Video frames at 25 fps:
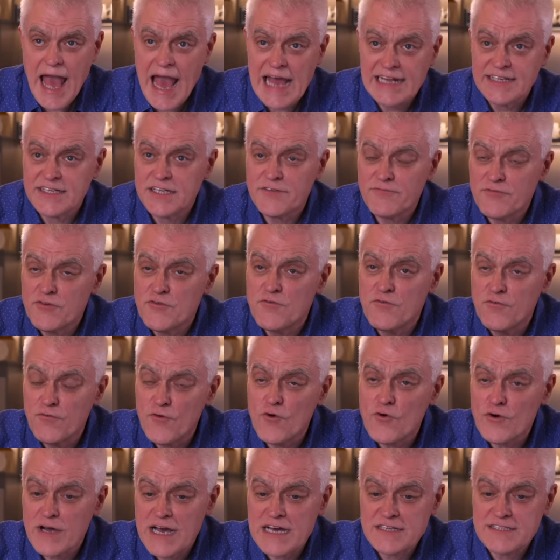And if you
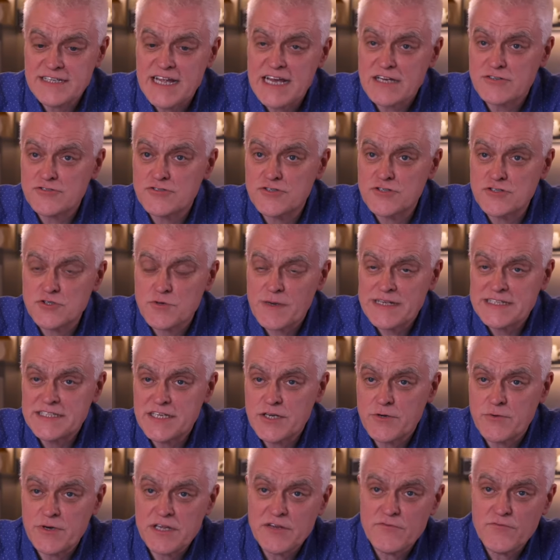fork out an extra 20
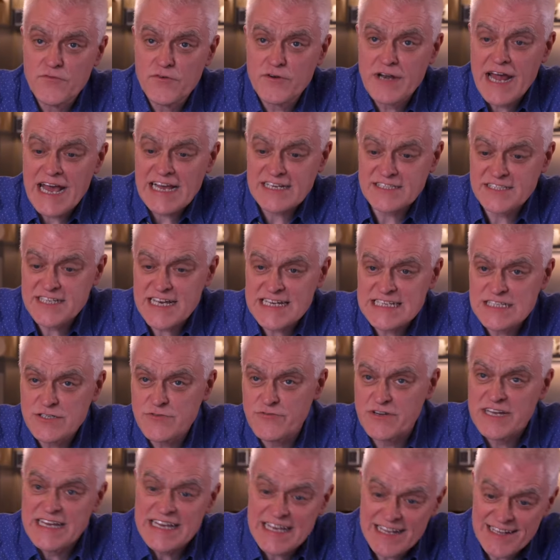quid for an
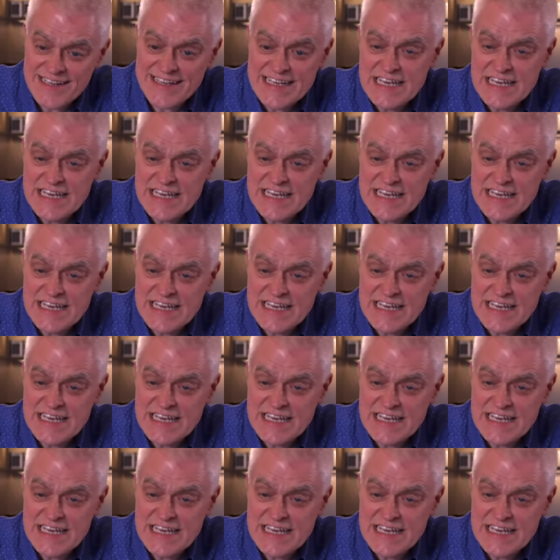accessory, it'll